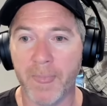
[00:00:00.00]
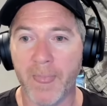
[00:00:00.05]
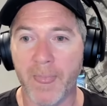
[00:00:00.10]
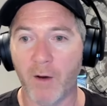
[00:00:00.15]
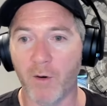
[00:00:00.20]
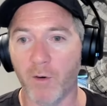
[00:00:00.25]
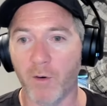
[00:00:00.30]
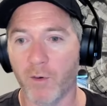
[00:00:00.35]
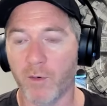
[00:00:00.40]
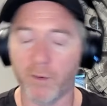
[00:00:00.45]

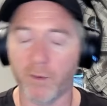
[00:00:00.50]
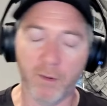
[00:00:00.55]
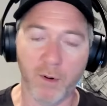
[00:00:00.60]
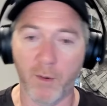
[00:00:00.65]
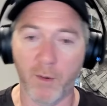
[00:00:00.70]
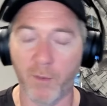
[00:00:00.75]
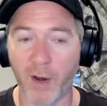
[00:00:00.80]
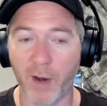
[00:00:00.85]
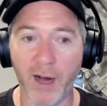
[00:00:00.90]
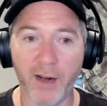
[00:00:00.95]

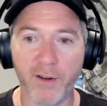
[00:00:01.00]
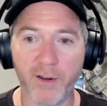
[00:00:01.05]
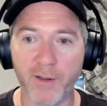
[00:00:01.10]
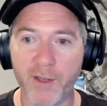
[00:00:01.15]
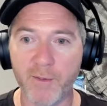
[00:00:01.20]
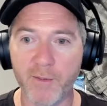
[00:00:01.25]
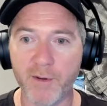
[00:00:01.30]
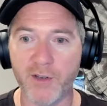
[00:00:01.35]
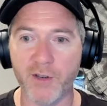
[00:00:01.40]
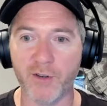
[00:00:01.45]
Or, well, how do you
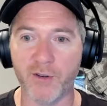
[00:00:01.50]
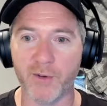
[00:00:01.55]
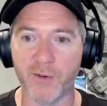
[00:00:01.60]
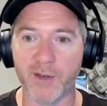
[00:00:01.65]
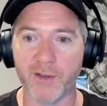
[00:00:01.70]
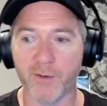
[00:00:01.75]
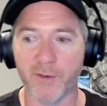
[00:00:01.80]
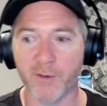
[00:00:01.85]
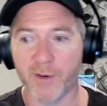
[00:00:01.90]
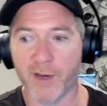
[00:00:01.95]
think we should do
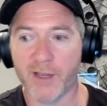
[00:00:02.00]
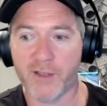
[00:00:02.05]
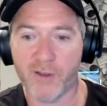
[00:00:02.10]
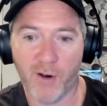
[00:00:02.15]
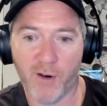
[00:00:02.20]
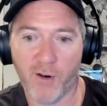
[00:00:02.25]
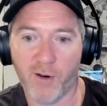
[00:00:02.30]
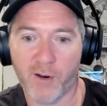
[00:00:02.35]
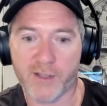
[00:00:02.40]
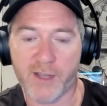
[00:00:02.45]
it? Or let's
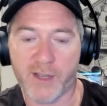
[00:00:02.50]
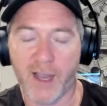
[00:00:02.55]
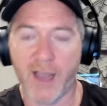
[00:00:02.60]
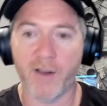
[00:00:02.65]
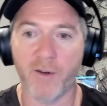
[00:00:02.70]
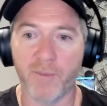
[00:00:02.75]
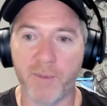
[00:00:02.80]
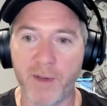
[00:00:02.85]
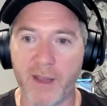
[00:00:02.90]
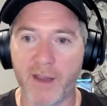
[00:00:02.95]
go ask A
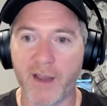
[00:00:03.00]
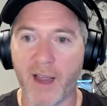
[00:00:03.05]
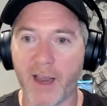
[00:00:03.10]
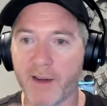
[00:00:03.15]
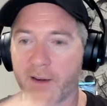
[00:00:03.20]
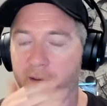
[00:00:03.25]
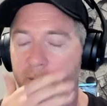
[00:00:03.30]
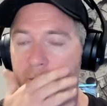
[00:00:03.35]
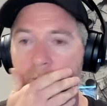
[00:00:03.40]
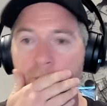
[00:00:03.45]
or B.
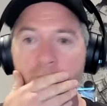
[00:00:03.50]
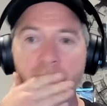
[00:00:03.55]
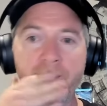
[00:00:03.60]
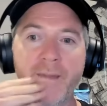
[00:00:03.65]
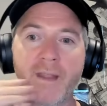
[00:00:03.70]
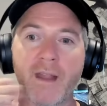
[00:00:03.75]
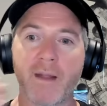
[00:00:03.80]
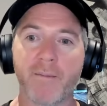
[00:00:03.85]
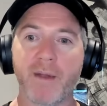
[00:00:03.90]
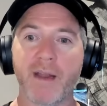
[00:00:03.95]
And
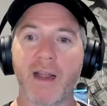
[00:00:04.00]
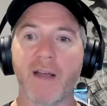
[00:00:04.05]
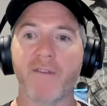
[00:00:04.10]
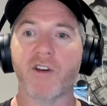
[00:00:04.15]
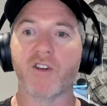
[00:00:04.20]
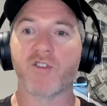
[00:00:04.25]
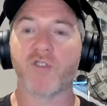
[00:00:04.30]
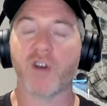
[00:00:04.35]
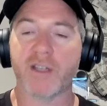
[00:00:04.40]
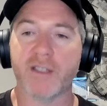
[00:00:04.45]
being able
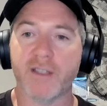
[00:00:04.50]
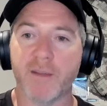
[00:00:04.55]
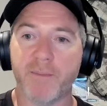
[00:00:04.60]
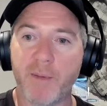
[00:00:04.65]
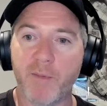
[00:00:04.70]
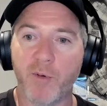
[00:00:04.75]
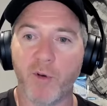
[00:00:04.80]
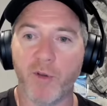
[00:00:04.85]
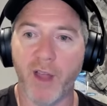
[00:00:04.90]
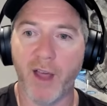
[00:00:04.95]
to trust the
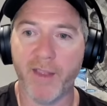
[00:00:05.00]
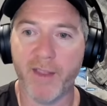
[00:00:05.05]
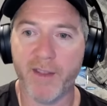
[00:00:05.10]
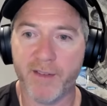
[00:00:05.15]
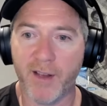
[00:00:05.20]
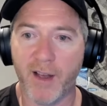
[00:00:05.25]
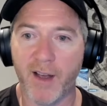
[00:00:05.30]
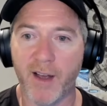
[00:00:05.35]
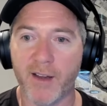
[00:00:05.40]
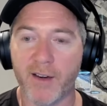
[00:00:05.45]
people on the other
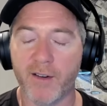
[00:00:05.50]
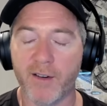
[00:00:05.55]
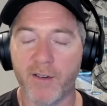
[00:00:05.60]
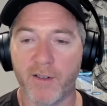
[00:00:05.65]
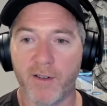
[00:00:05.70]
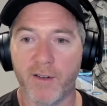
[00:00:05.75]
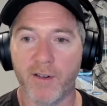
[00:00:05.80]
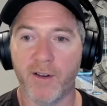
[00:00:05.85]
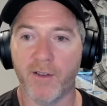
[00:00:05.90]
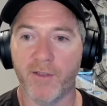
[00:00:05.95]
side
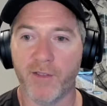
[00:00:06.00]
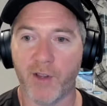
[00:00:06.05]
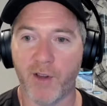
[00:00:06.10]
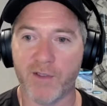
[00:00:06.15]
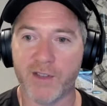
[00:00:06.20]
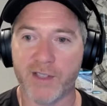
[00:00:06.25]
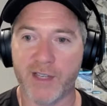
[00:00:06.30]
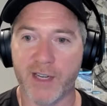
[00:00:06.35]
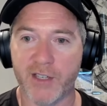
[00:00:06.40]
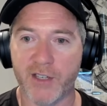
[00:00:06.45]
of the
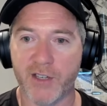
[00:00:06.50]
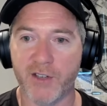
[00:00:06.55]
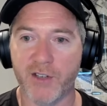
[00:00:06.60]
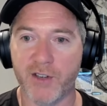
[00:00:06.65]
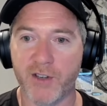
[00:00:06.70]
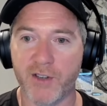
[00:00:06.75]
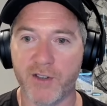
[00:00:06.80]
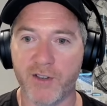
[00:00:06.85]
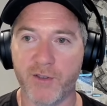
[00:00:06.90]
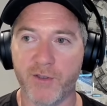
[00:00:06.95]
conversation
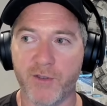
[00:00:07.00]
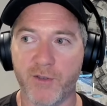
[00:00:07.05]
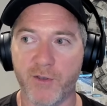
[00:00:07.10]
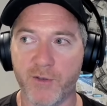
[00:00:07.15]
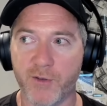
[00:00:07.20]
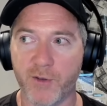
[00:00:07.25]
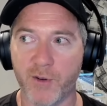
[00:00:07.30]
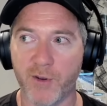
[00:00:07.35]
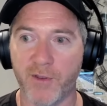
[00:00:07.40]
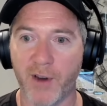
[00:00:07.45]
to
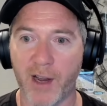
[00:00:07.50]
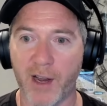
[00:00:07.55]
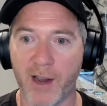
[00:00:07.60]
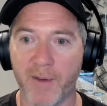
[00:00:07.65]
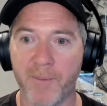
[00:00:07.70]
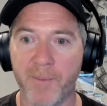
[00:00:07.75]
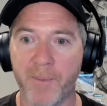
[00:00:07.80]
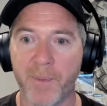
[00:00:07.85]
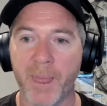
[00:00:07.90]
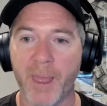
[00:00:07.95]
sort of like
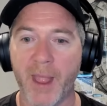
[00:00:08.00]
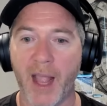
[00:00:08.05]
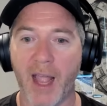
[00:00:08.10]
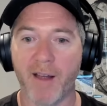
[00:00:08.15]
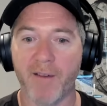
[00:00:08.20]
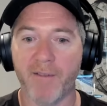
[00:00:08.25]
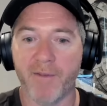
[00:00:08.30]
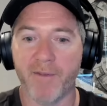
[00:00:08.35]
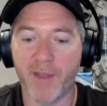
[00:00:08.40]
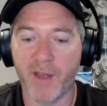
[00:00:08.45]

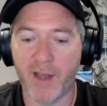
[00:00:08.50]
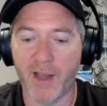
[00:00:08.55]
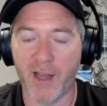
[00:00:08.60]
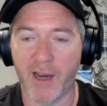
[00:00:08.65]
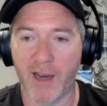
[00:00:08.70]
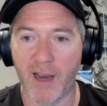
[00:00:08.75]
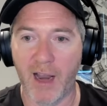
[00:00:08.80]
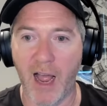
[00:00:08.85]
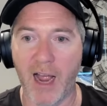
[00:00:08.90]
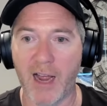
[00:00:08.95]
have the
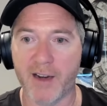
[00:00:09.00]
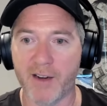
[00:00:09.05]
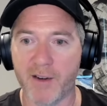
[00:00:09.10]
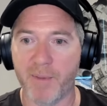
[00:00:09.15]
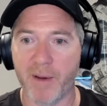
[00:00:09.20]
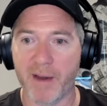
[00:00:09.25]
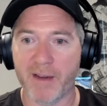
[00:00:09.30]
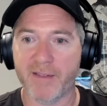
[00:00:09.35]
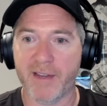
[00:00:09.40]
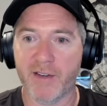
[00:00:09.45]
aligned
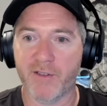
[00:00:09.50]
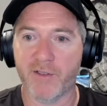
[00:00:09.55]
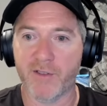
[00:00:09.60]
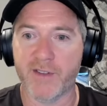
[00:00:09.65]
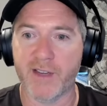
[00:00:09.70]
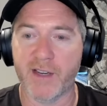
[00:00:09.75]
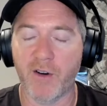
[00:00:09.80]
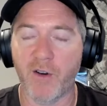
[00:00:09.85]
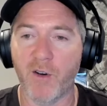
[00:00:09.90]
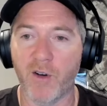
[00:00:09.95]
best
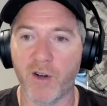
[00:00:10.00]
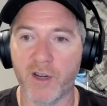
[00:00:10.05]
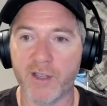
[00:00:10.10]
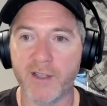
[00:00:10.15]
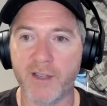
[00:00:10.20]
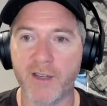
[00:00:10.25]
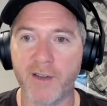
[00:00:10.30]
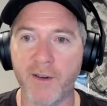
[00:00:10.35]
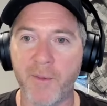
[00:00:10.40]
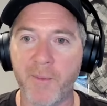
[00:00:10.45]
interest at
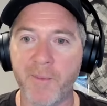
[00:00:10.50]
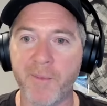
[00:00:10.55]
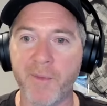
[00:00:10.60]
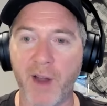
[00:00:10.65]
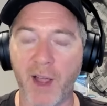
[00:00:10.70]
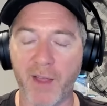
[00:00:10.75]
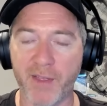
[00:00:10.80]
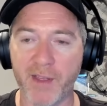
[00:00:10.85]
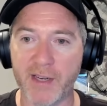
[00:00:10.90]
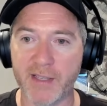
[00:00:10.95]
heart,
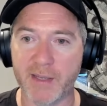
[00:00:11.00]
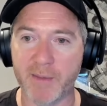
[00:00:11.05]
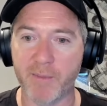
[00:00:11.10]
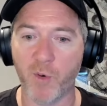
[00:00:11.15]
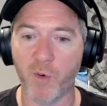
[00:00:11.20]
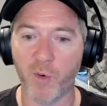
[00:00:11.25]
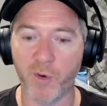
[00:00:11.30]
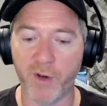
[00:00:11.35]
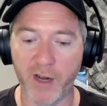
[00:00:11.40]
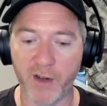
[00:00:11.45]
I think is
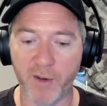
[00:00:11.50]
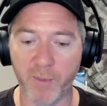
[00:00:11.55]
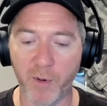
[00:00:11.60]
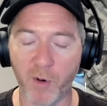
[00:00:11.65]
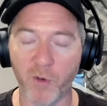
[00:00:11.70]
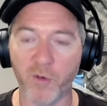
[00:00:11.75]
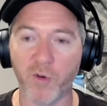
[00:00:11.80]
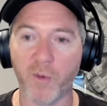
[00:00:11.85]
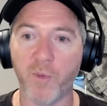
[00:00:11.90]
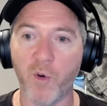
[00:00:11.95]
important, and to
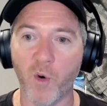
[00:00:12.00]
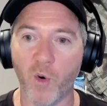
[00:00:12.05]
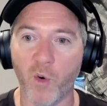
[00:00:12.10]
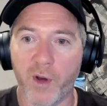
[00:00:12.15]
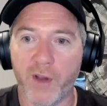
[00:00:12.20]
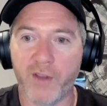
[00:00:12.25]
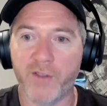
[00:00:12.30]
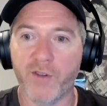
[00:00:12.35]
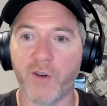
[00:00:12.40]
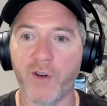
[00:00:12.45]
build rapport
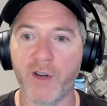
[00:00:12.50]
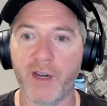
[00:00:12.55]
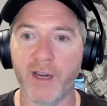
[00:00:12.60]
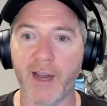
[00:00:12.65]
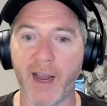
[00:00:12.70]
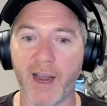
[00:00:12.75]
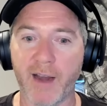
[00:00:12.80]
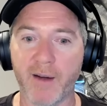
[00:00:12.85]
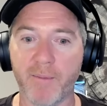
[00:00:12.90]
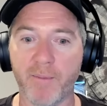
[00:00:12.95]

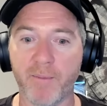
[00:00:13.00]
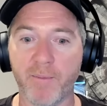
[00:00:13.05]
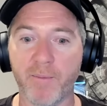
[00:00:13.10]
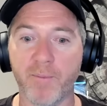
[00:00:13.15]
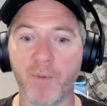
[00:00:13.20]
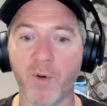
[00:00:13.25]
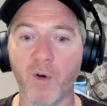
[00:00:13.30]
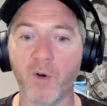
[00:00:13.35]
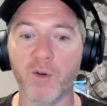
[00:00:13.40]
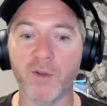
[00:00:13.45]
internally and
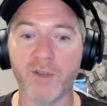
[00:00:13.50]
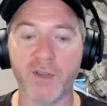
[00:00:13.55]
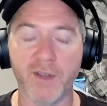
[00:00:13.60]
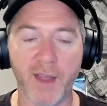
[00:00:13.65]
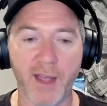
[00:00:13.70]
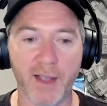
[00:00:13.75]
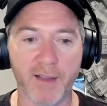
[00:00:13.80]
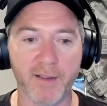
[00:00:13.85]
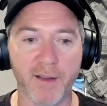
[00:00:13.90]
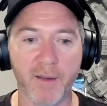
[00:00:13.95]
build
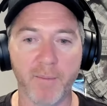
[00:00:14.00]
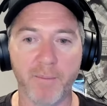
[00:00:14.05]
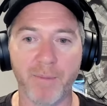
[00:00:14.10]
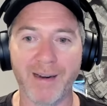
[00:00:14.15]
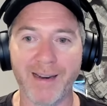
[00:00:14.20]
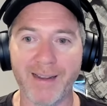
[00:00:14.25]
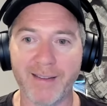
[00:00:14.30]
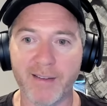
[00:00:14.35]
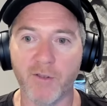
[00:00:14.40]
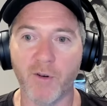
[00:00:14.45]
that
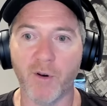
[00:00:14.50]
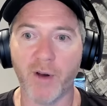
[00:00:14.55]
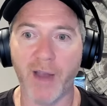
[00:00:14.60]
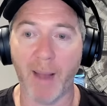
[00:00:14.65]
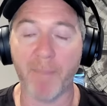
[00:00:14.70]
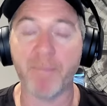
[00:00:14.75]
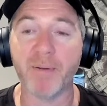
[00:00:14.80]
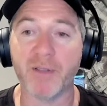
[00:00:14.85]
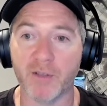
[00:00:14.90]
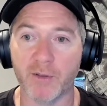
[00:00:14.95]
political
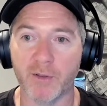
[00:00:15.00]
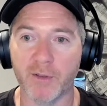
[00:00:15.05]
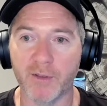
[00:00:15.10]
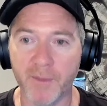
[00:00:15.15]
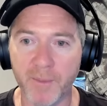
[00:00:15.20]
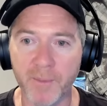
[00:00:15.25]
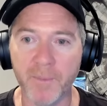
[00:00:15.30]
capital